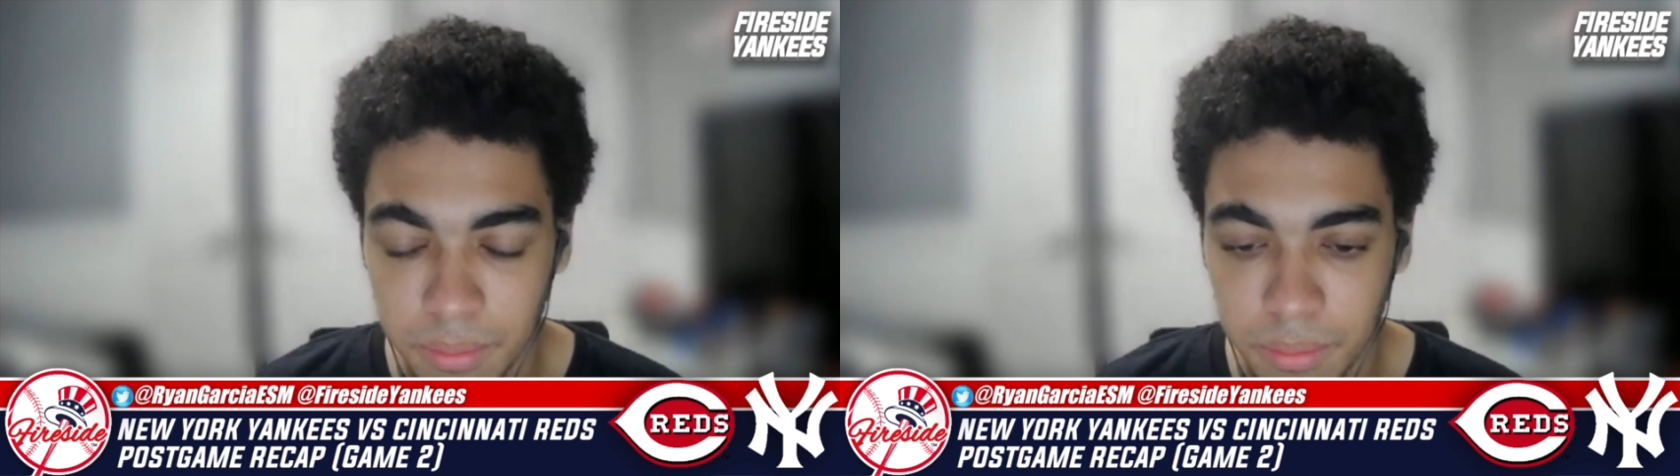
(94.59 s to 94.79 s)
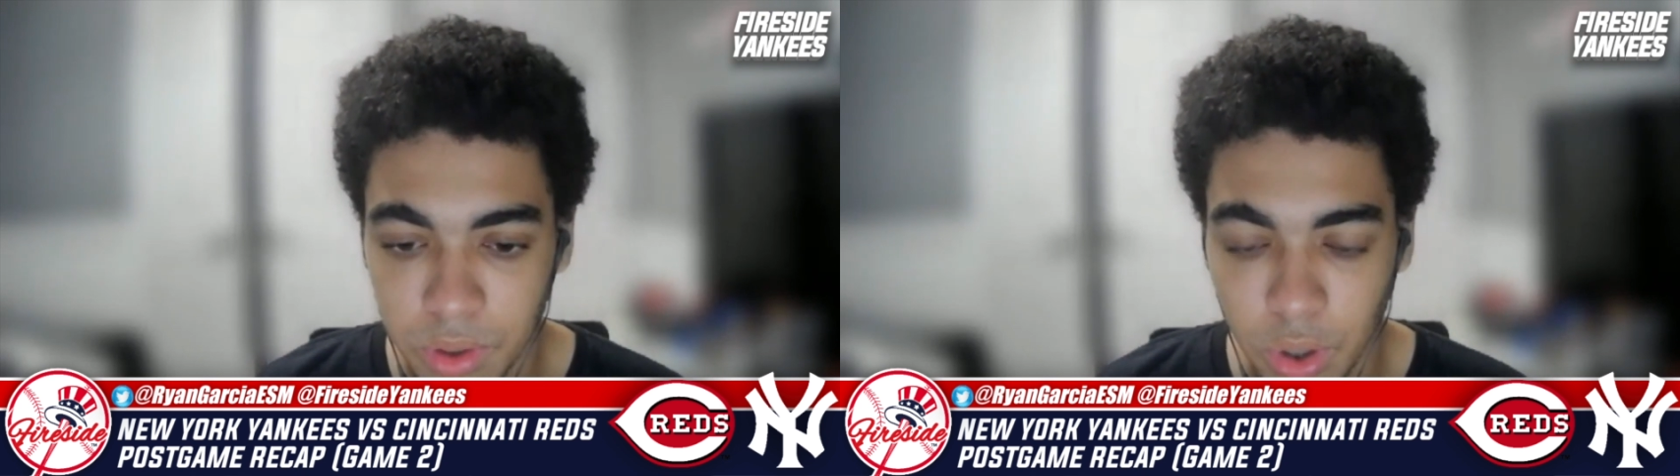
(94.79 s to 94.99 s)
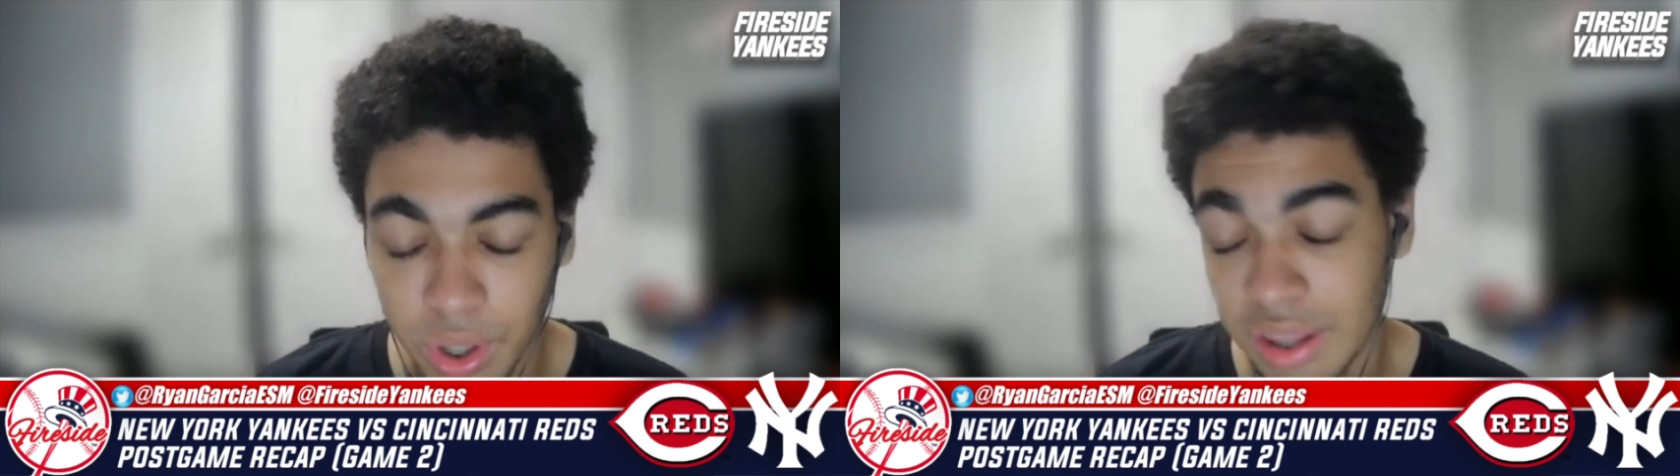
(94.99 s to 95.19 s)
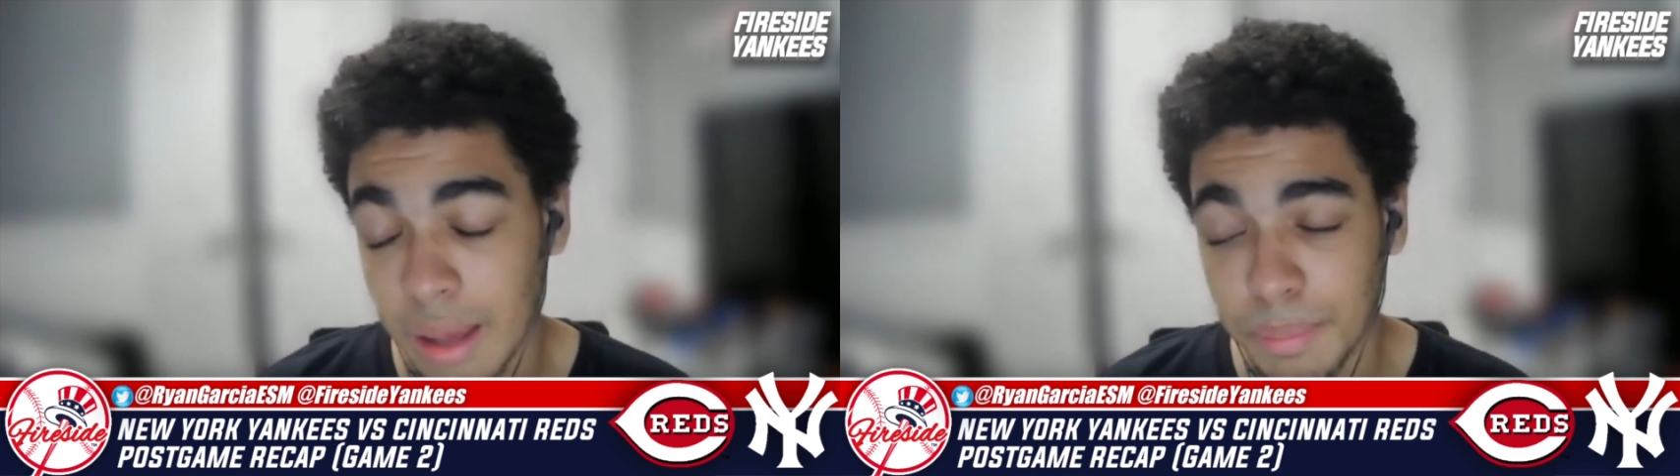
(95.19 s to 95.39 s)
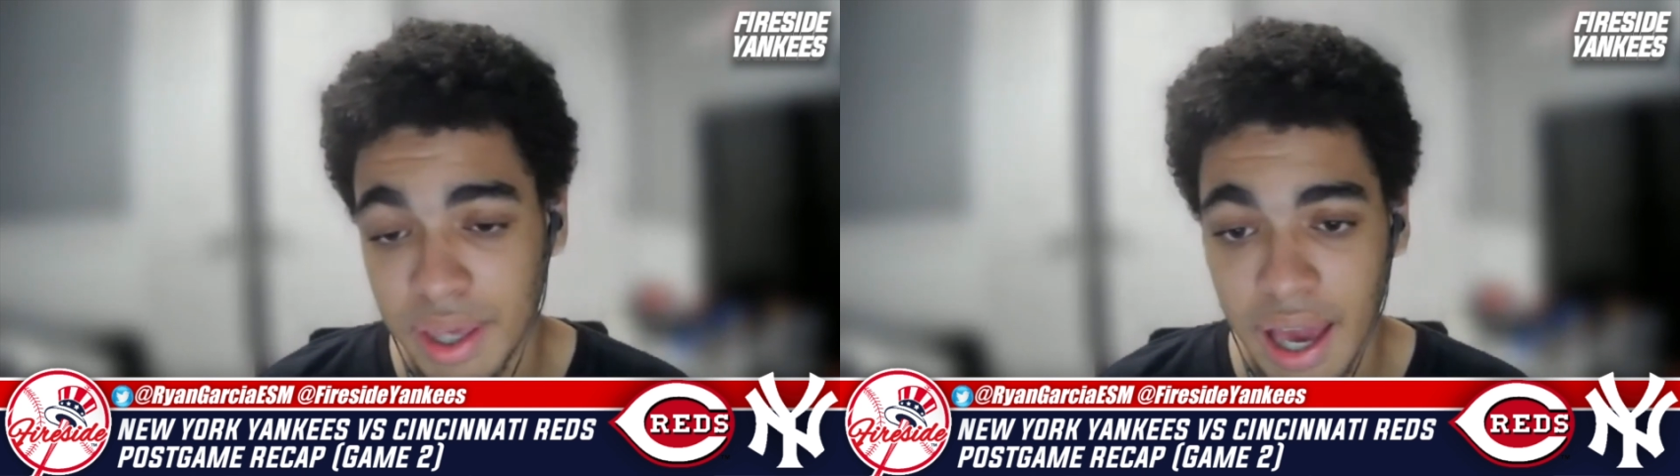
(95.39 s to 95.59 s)
you know, get
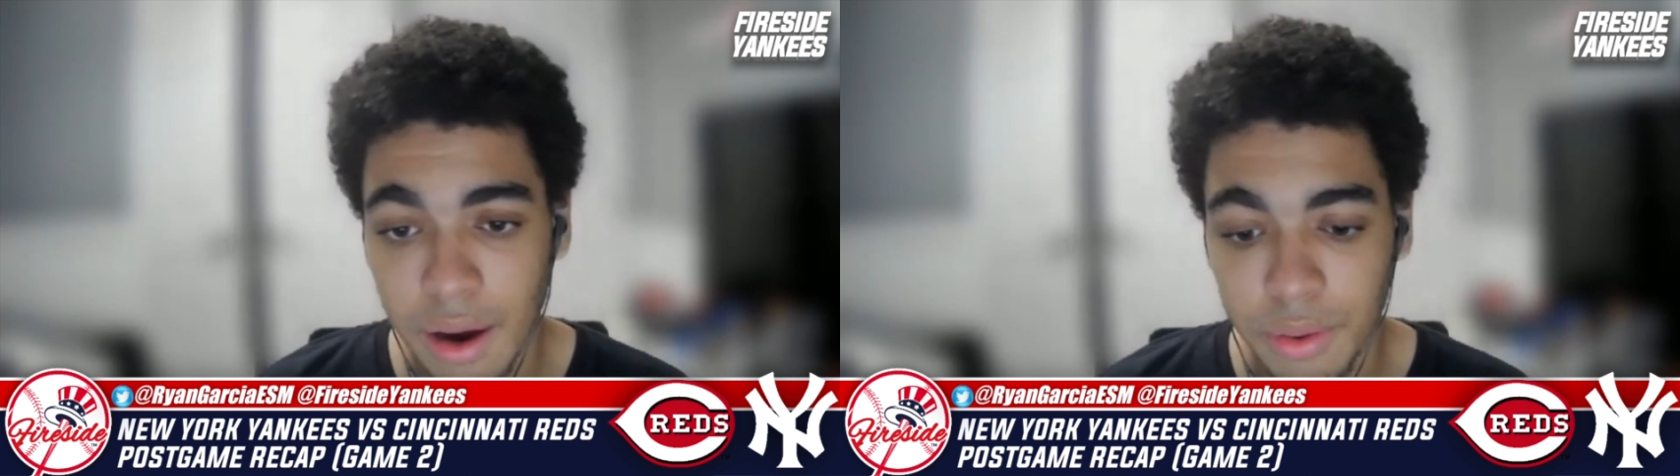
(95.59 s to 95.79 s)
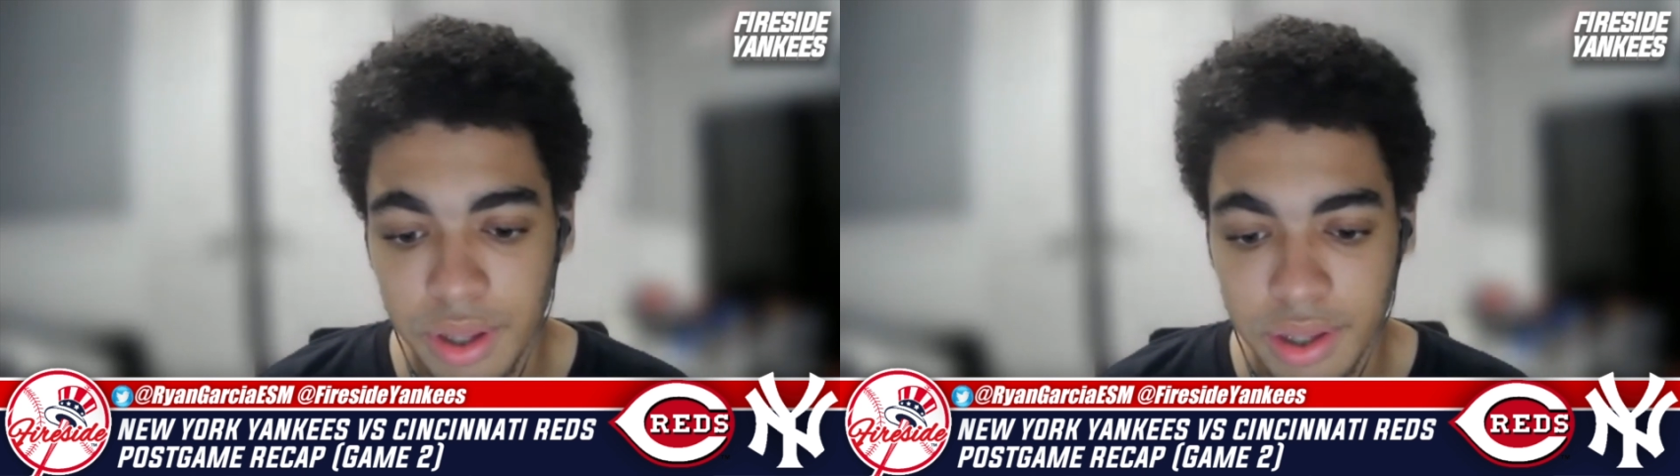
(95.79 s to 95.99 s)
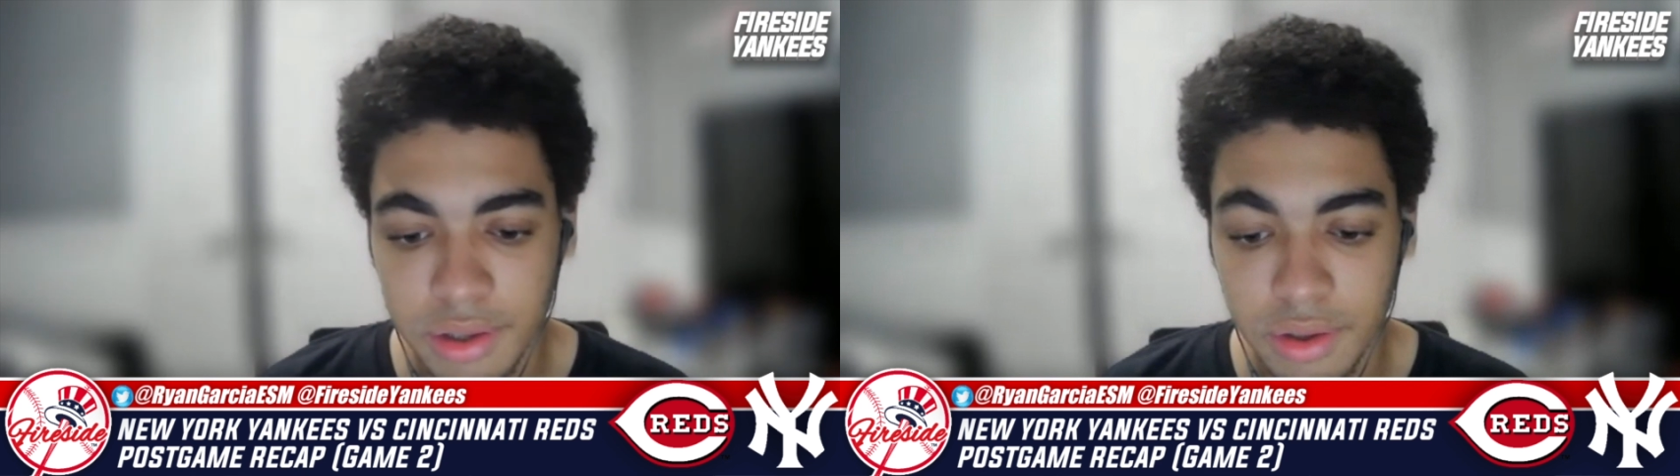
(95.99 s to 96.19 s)
that big out is,